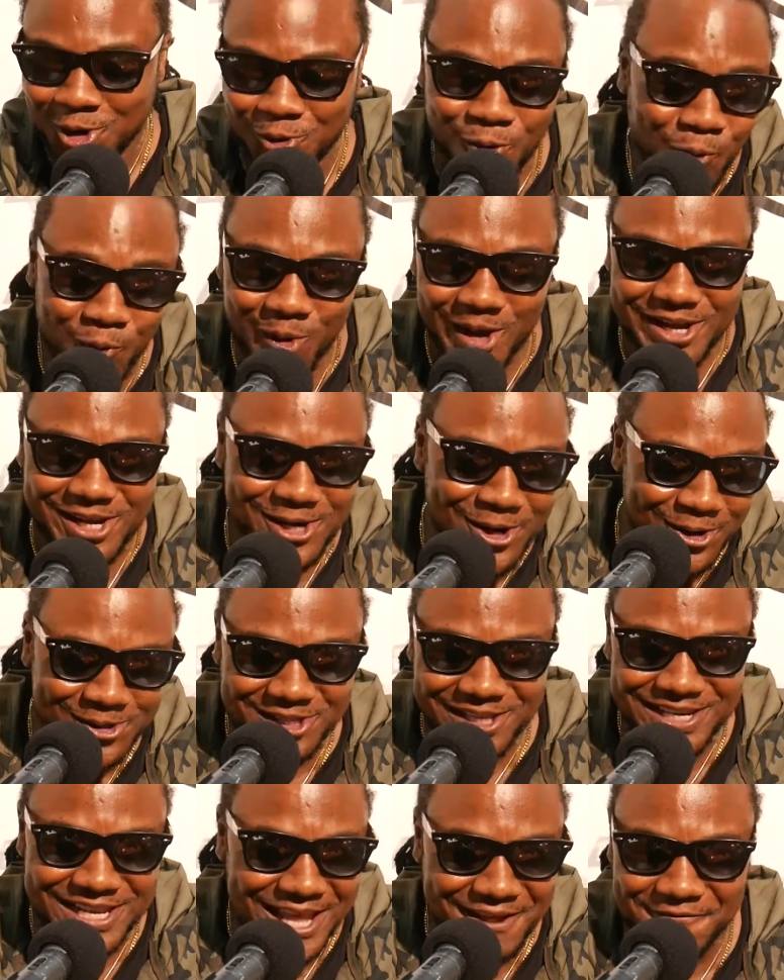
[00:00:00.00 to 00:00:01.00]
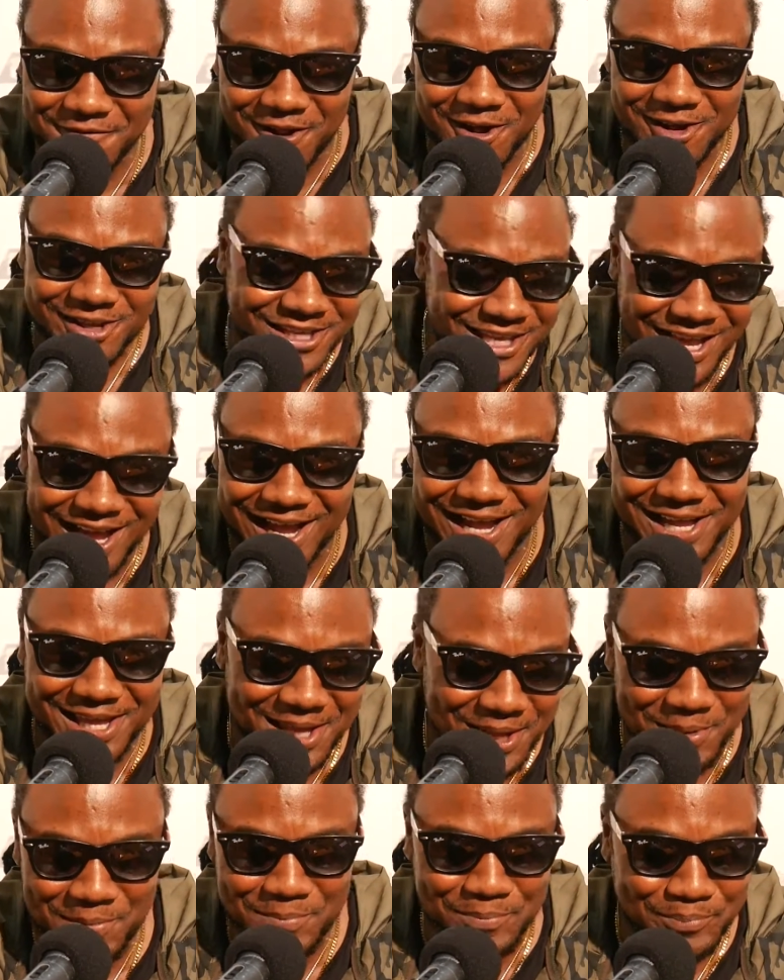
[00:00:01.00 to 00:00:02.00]
Go with dirty devil, you can't
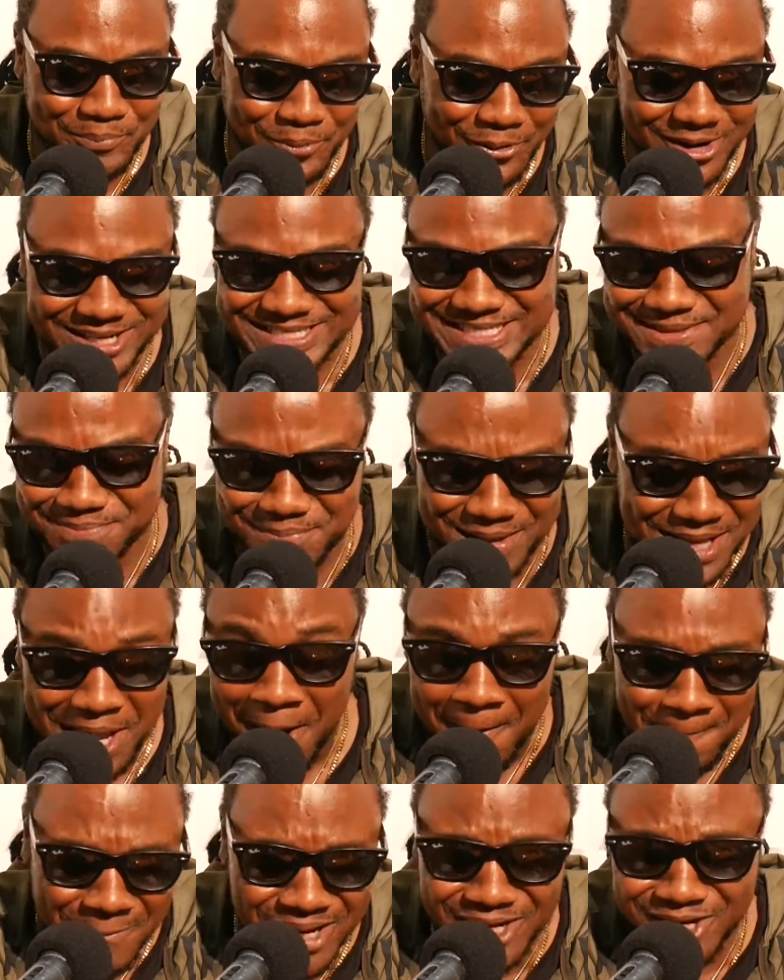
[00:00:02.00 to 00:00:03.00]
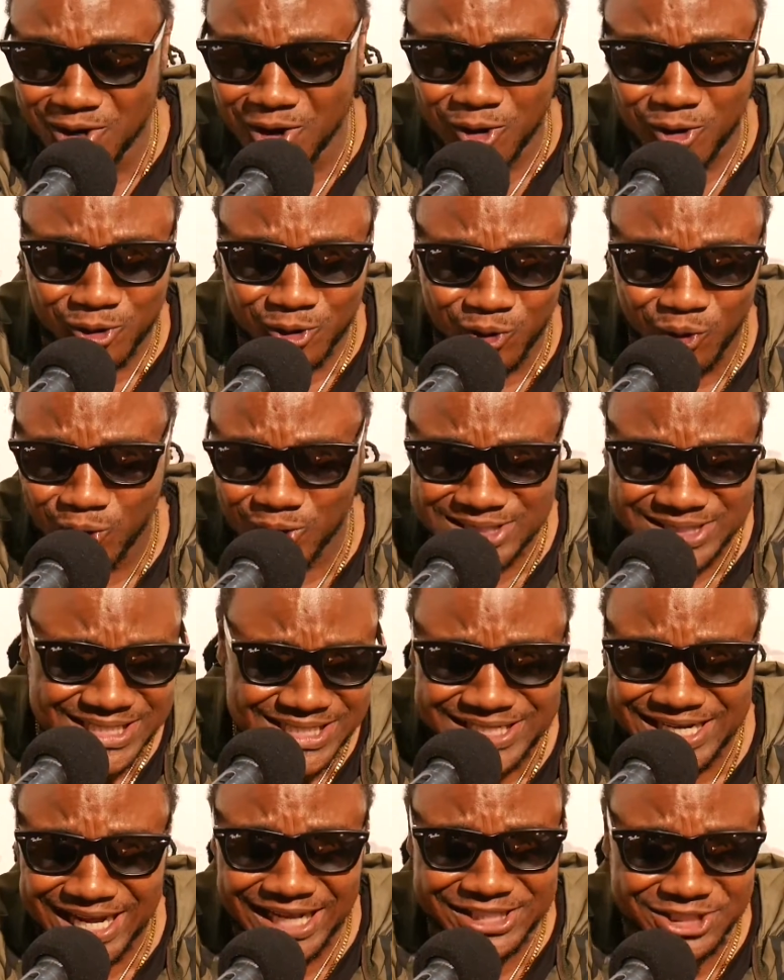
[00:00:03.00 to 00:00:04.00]
impress me. Me no clothes
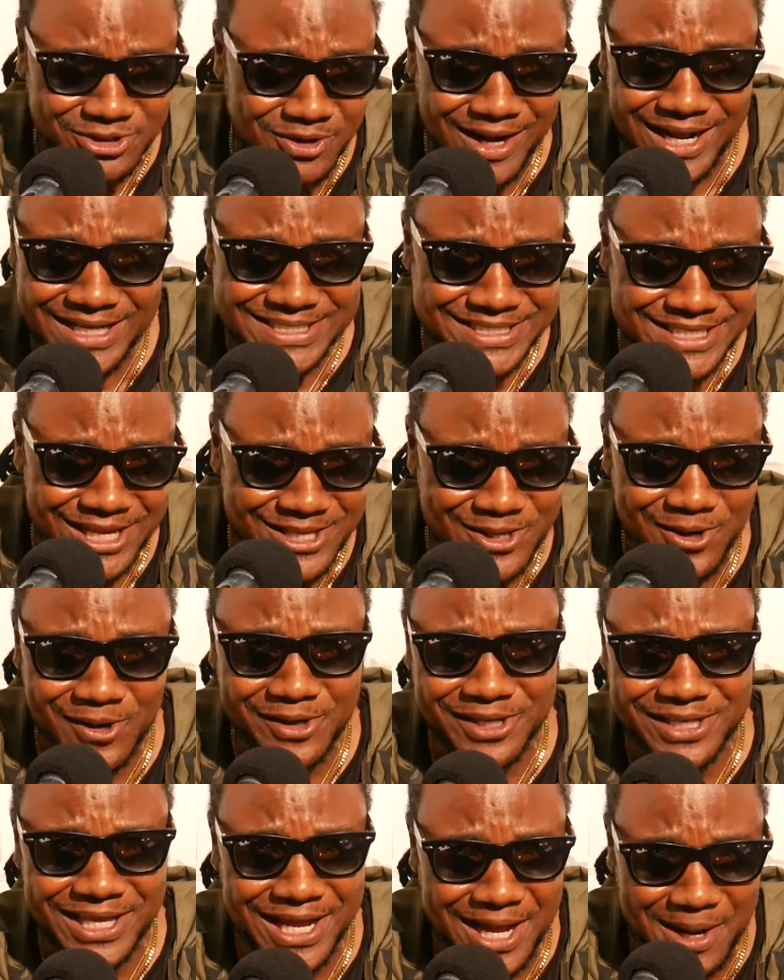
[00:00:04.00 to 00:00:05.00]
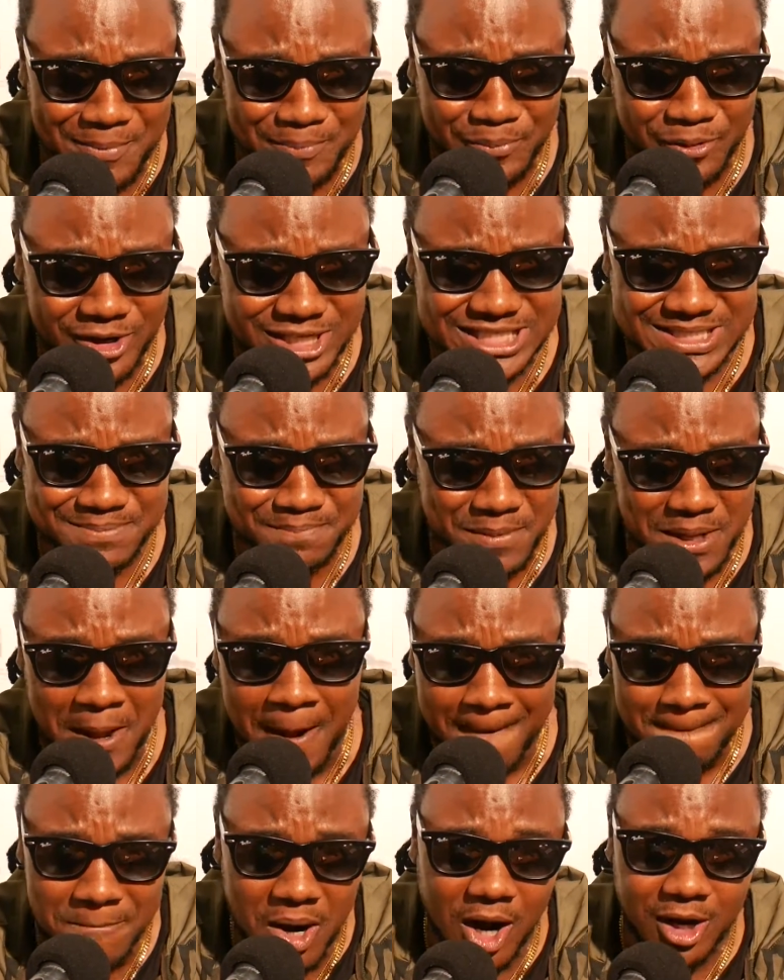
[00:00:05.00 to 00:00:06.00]
in a drawer, so you can't press
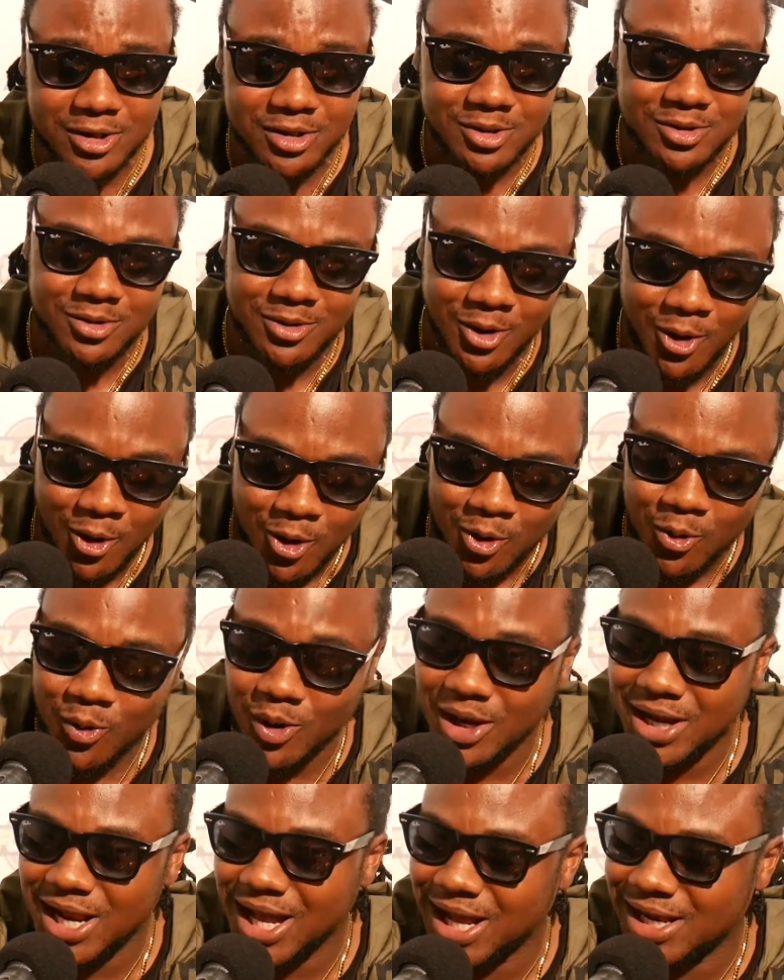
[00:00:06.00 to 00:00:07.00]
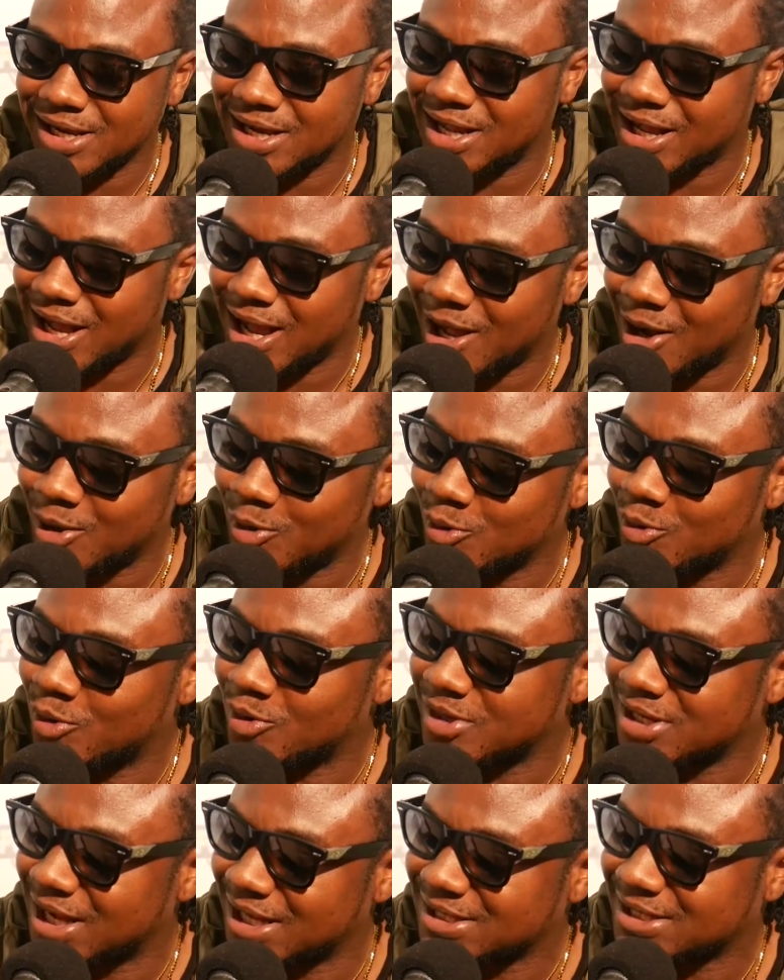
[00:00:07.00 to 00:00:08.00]
me. But, hold on there,
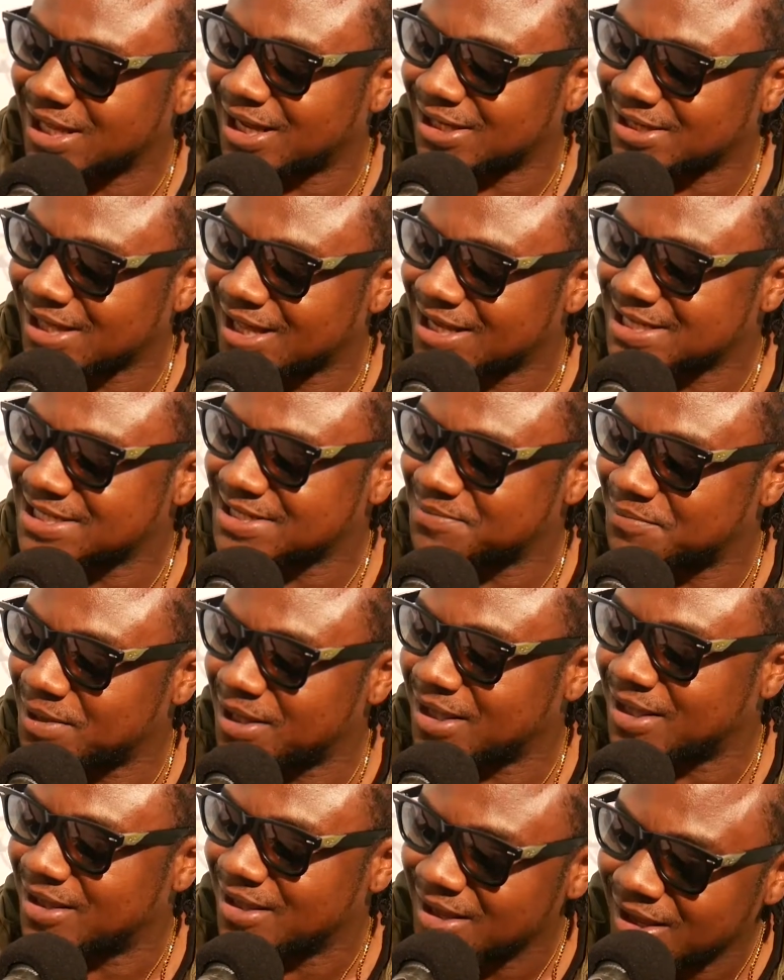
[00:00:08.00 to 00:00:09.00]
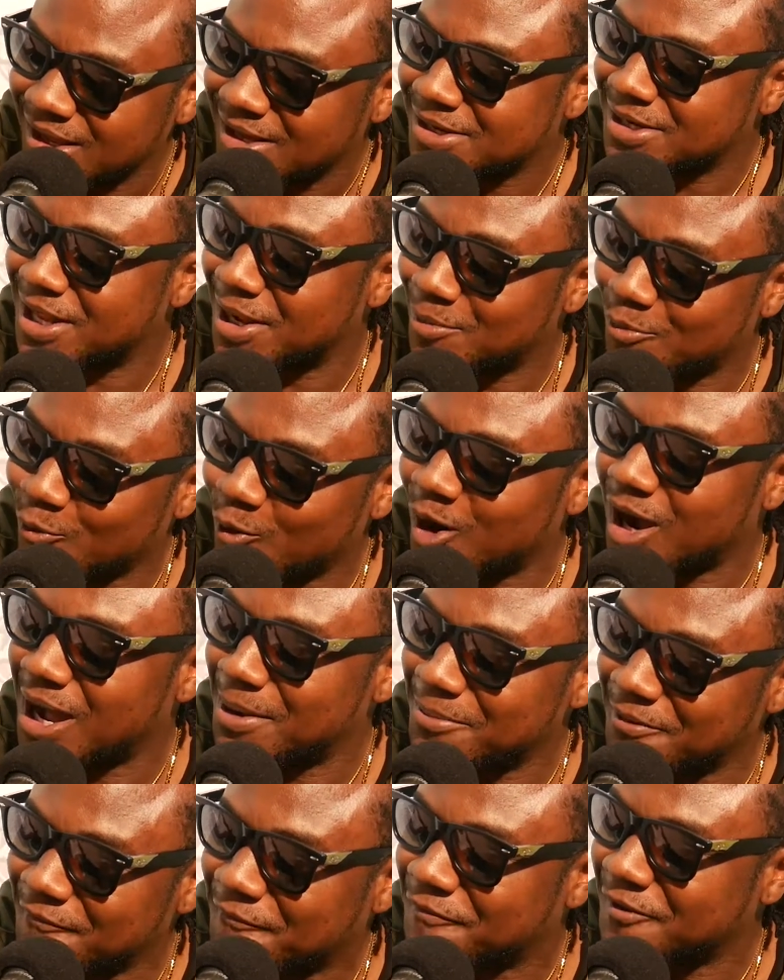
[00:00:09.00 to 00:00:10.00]
who that text me? Them
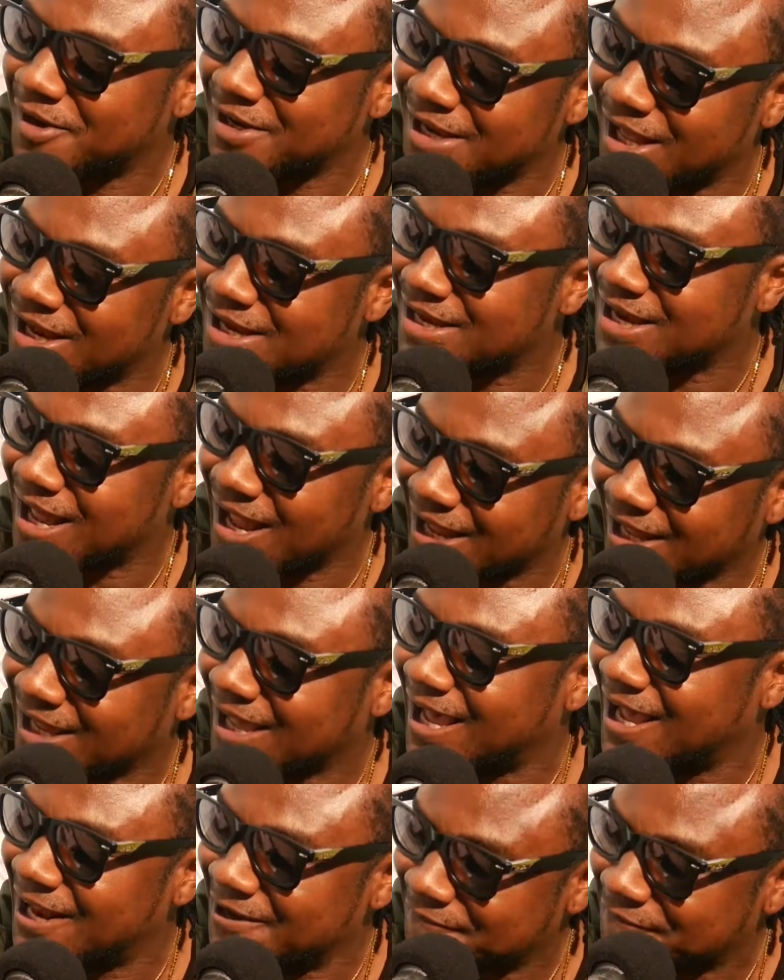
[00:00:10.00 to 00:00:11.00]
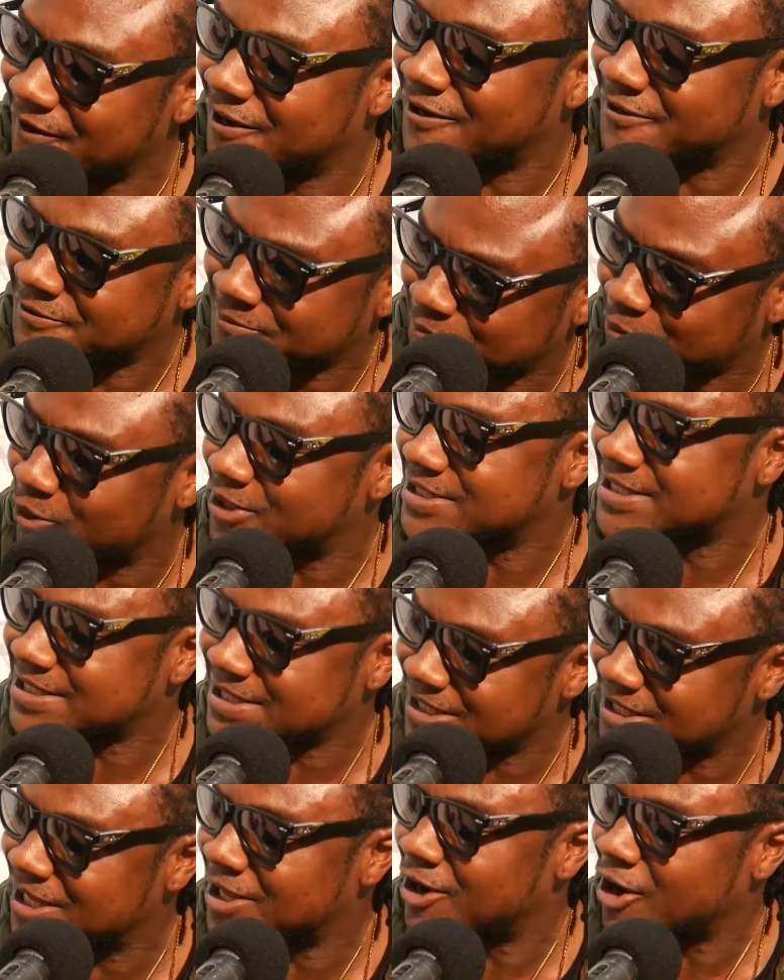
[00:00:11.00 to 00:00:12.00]
want me fi dead like Elvis
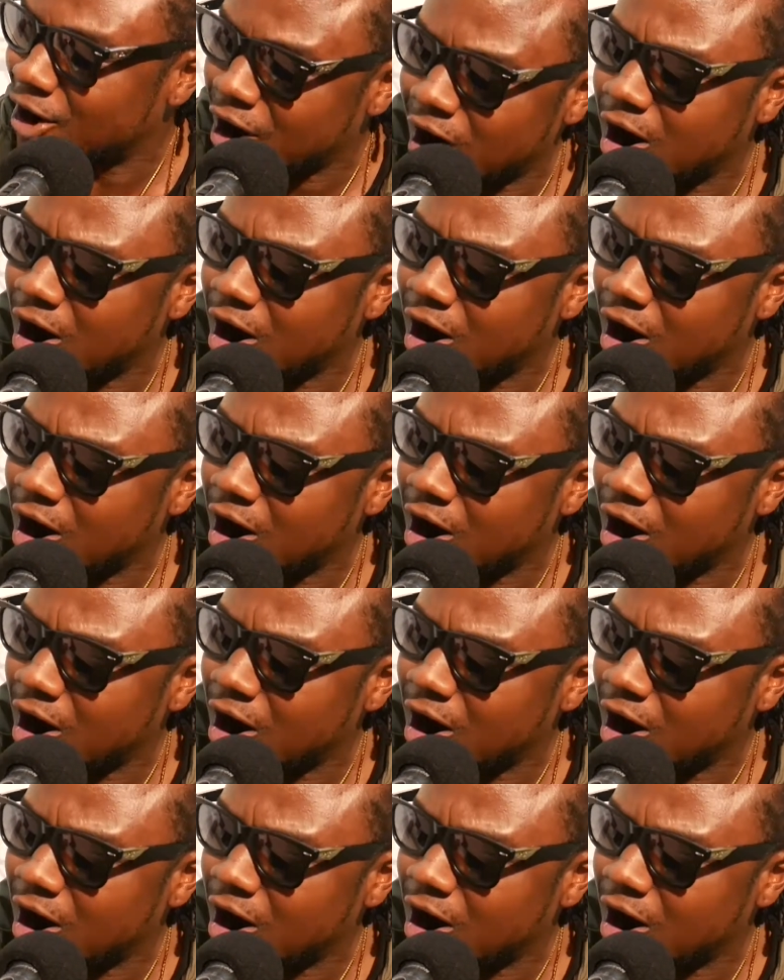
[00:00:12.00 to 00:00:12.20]
Presley.